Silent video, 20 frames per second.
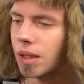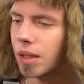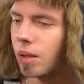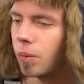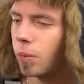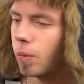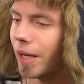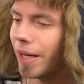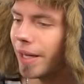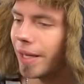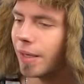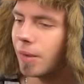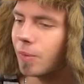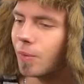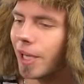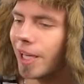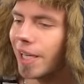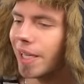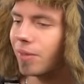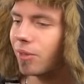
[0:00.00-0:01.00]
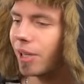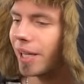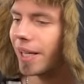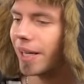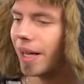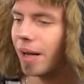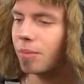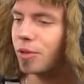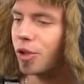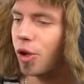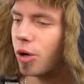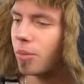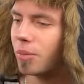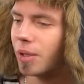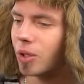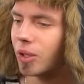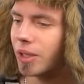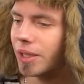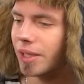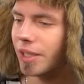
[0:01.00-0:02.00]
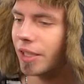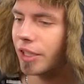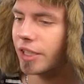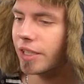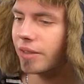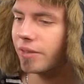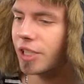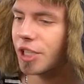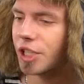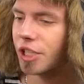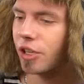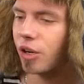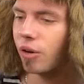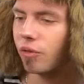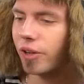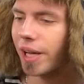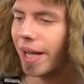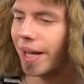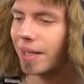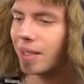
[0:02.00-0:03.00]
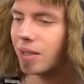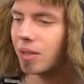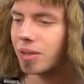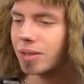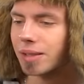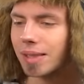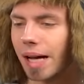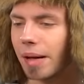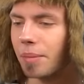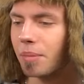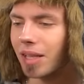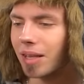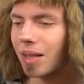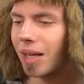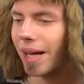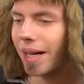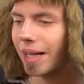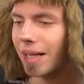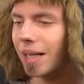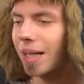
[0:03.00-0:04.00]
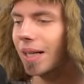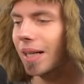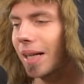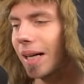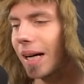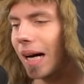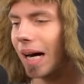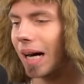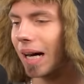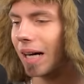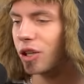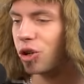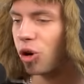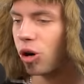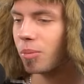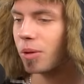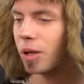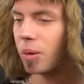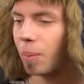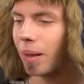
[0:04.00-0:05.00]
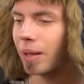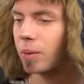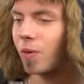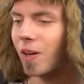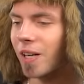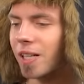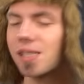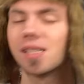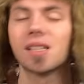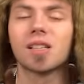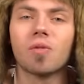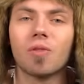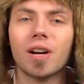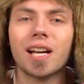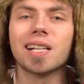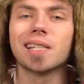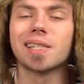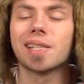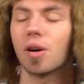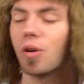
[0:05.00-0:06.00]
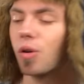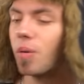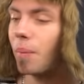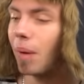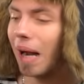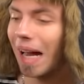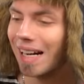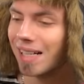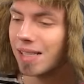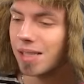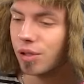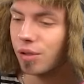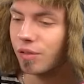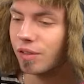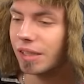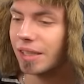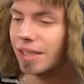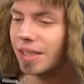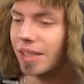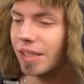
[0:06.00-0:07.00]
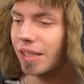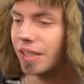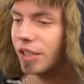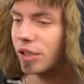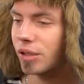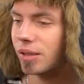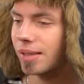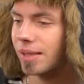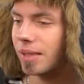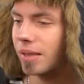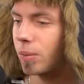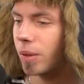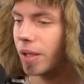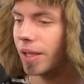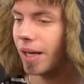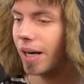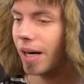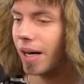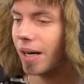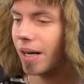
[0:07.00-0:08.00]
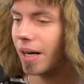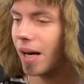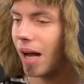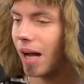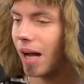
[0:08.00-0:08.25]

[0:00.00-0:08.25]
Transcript: Very abnormal here division of candles. I mean, like normal but very strong buyers over here. You see, we are